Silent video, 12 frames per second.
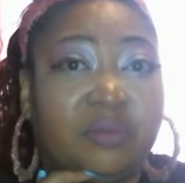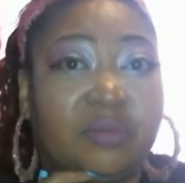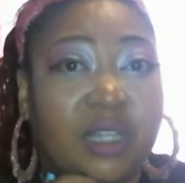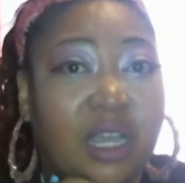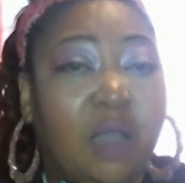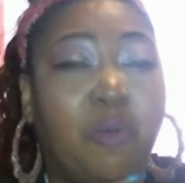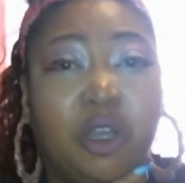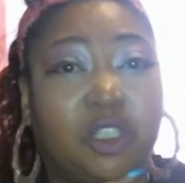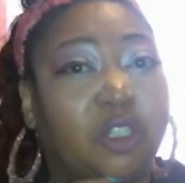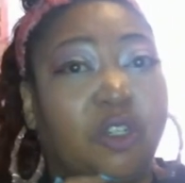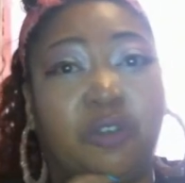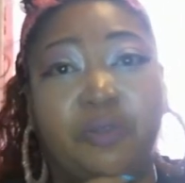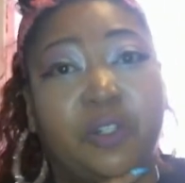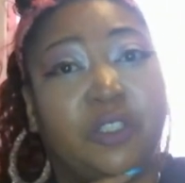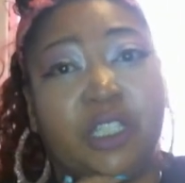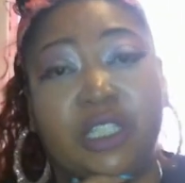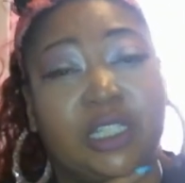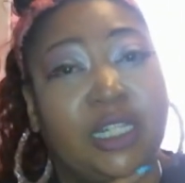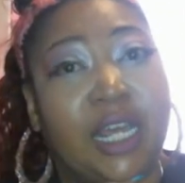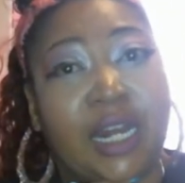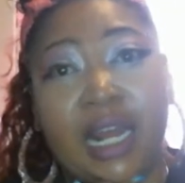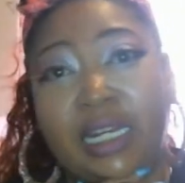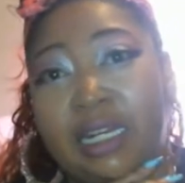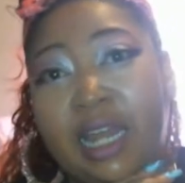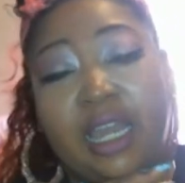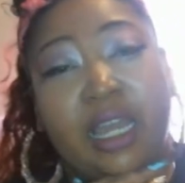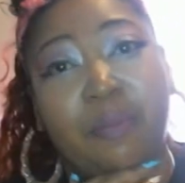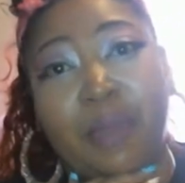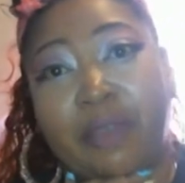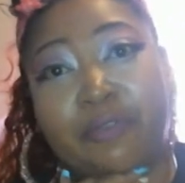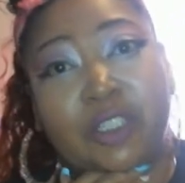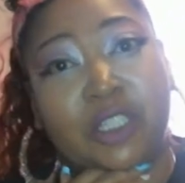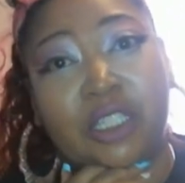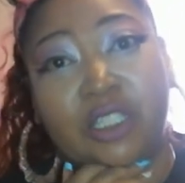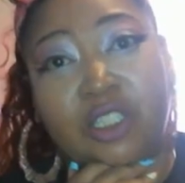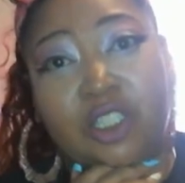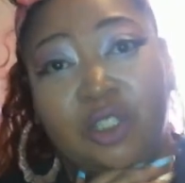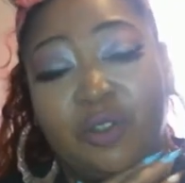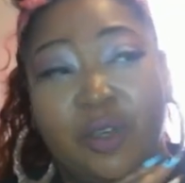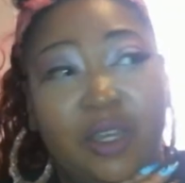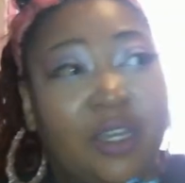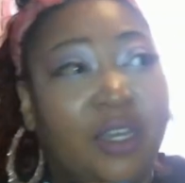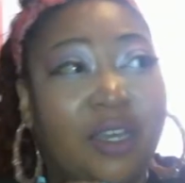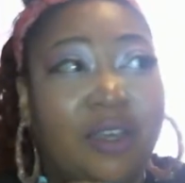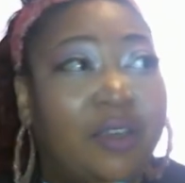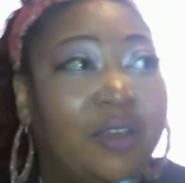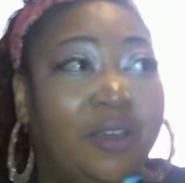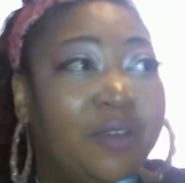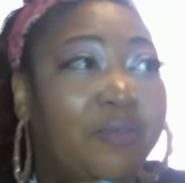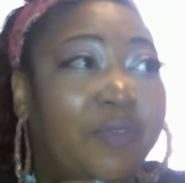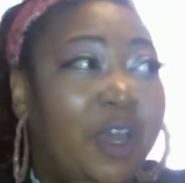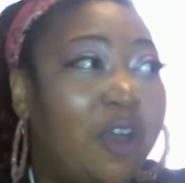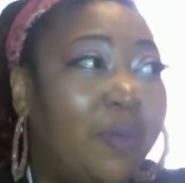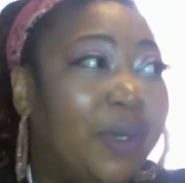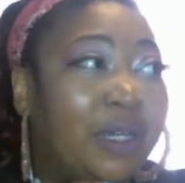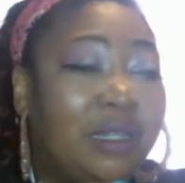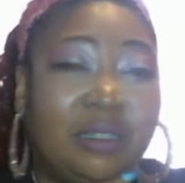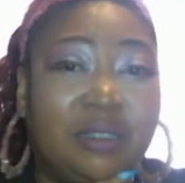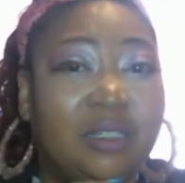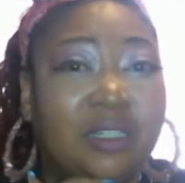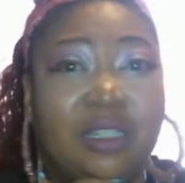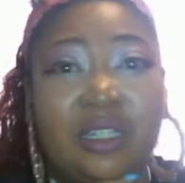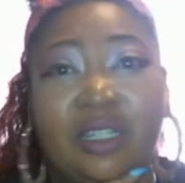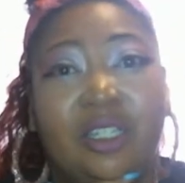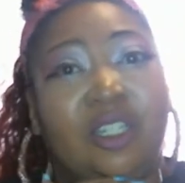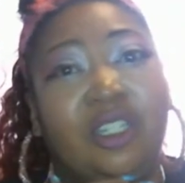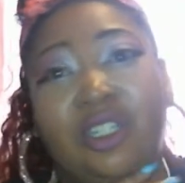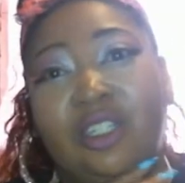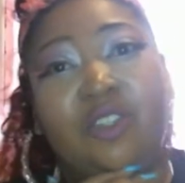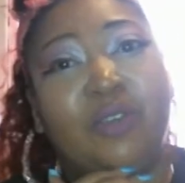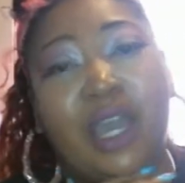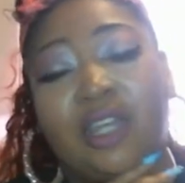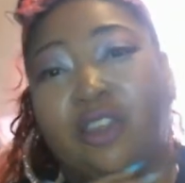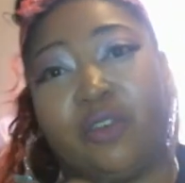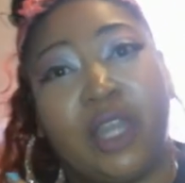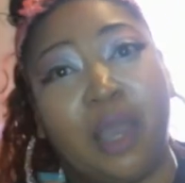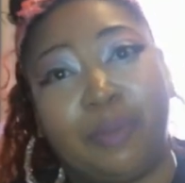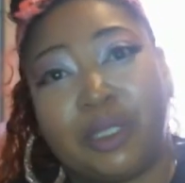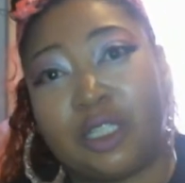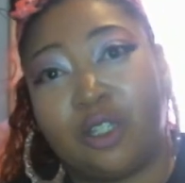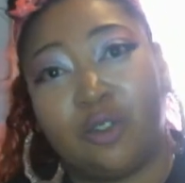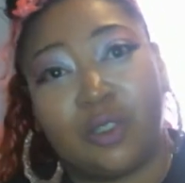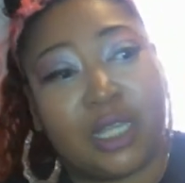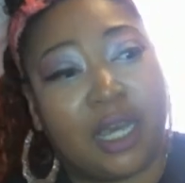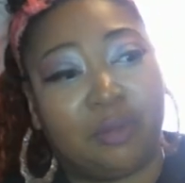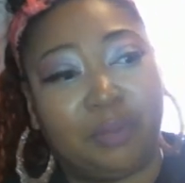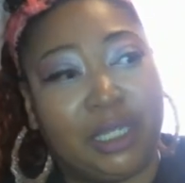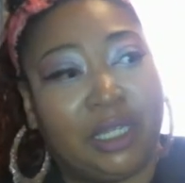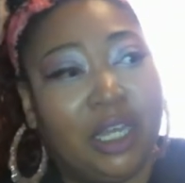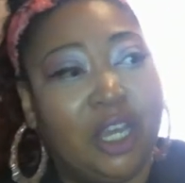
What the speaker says: I watched the whole first season of that. I did not come back for season 2. Velma, you got 3 episodes out of me.